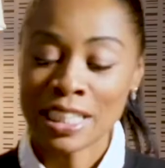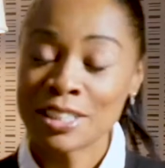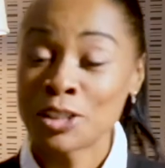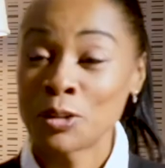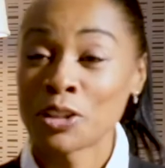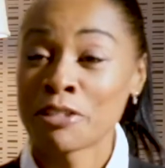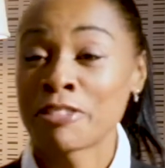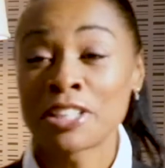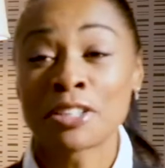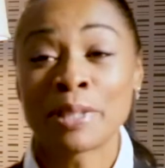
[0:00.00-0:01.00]
is your
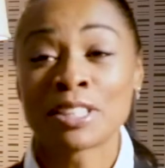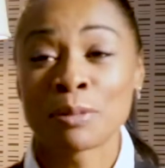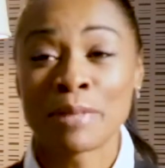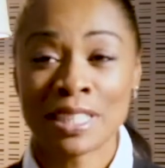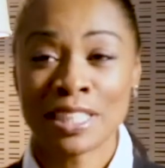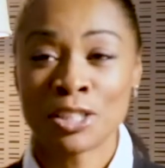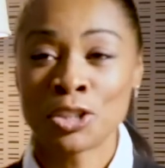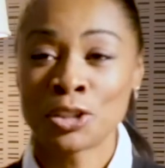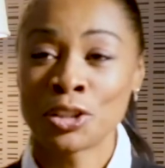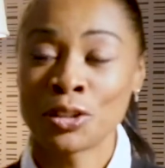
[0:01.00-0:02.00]
fundamental
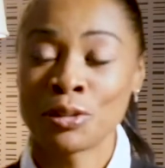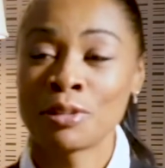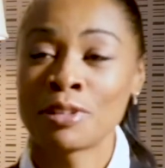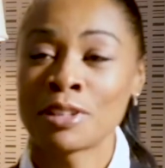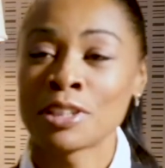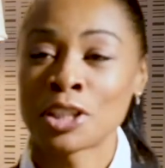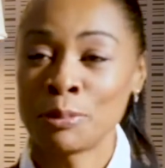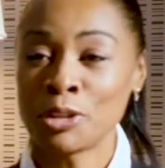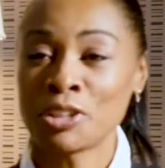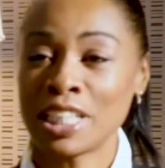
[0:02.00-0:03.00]
message to
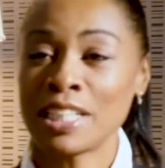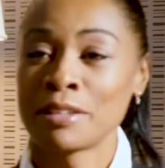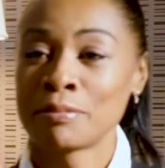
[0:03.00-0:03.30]
community?